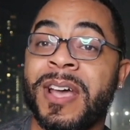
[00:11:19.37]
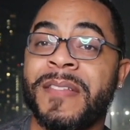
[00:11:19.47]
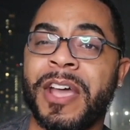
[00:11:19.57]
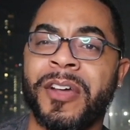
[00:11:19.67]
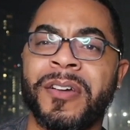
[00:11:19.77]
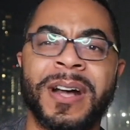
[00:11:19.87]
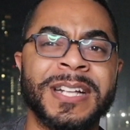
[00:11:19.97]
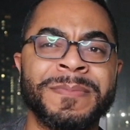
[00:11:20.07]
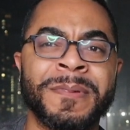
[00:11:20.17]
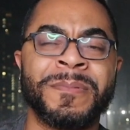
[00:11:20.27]
that her
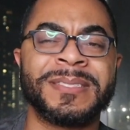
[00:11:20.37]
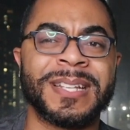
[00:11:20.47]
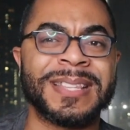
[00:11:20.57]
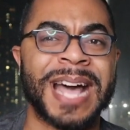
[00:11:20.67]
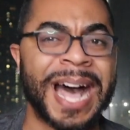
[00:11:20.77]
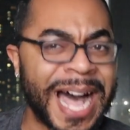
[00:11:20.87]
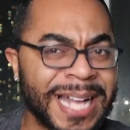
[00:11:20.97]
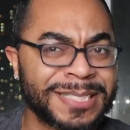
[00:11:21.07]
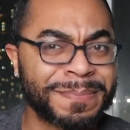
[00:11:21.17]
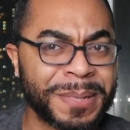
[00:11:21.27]
husband was in the
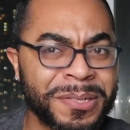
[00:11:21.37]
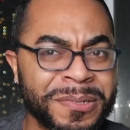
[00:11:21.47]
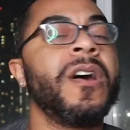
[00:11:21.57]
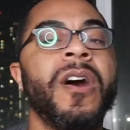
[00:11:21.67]
hospital.